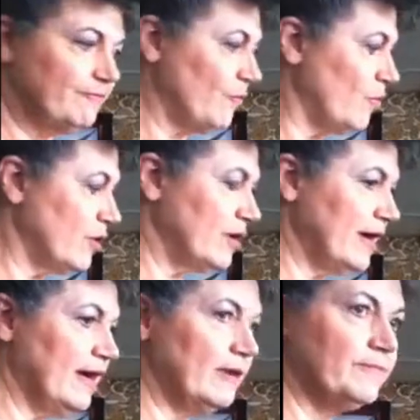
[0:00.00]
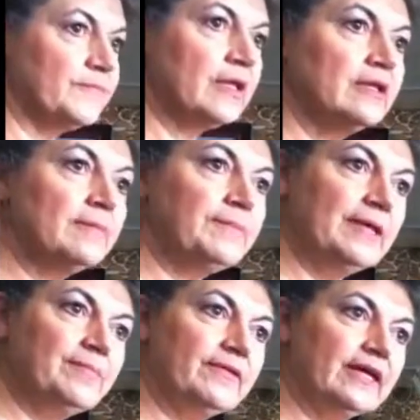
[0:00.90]
for the
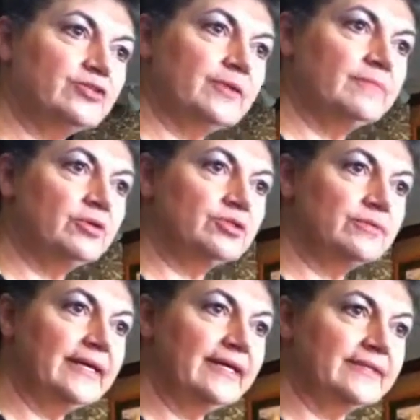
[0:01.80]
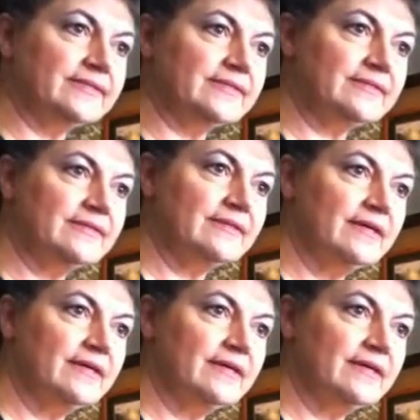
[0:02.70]
people that trim their trees.